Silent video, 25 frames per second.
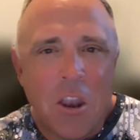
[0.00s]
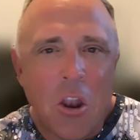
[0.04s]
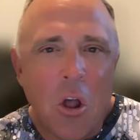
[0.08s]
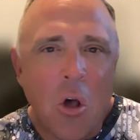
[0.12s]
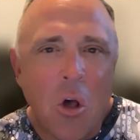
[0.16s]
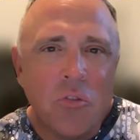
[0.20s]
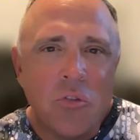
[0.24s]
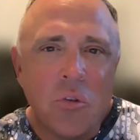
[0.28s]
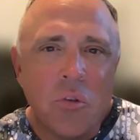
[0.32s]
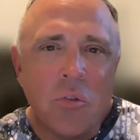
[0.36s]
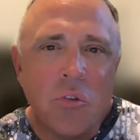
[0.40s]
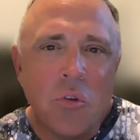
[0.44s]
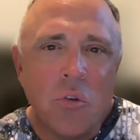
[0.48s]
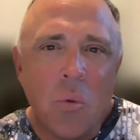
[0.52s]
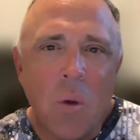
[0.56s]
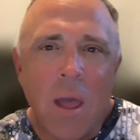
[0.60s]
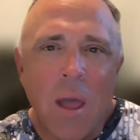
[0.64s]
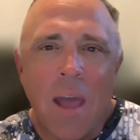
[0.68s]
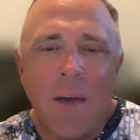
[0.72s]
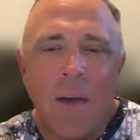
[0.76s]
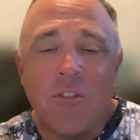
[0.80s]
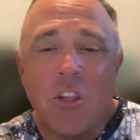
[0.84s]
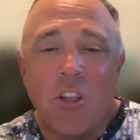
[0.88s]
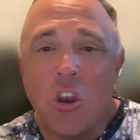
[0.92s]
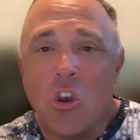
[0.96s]
also too, I
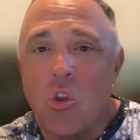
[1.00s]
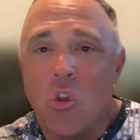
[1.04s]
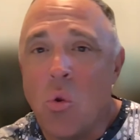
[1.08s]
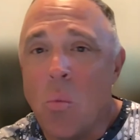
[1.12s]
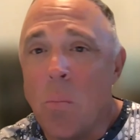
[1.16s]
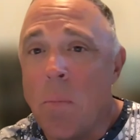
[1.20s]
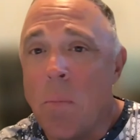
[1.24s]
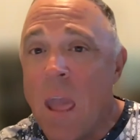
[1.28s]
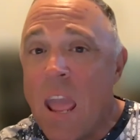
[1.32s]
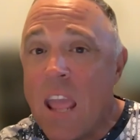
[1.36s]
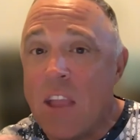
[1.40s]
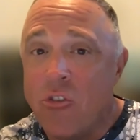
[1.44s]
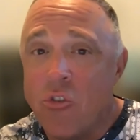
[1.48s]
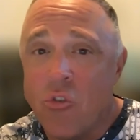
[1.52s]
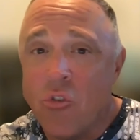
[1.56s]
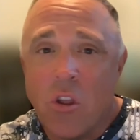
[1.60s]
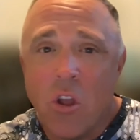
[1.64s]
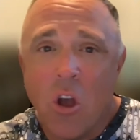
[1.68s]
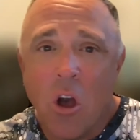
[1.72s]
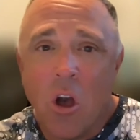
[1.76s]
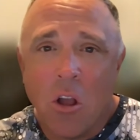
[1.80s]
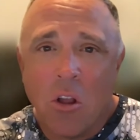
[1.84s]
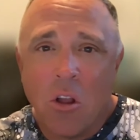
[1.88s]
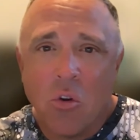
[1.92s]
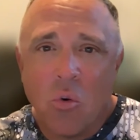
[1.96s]
have the new
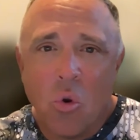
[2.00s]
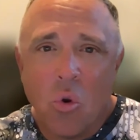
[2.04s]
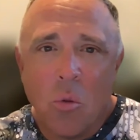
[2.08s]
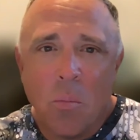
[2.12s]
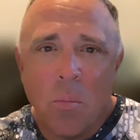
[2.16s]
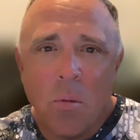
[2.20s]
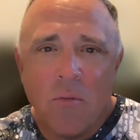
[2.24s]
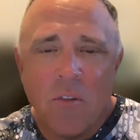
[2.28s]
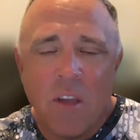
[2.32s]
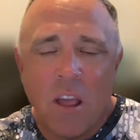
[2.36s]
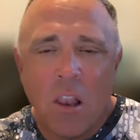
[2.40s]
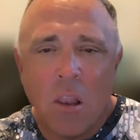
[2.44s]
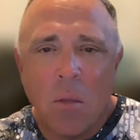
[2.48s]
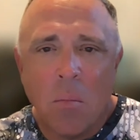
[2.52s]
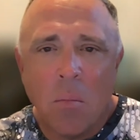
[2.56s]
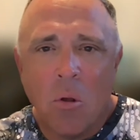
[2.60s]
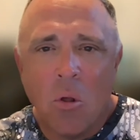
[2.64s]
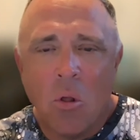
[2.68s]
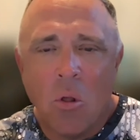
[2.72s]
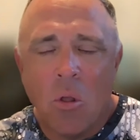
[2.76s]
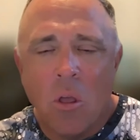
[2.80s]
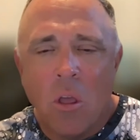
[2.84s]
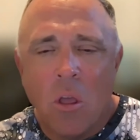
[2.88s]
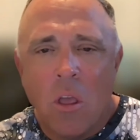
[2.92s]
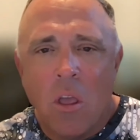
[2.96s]
Patreon group
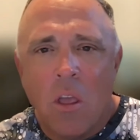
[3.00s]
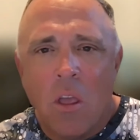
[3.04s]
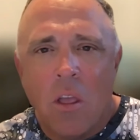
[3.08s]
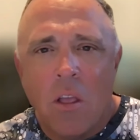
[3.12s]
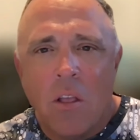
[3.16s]
available.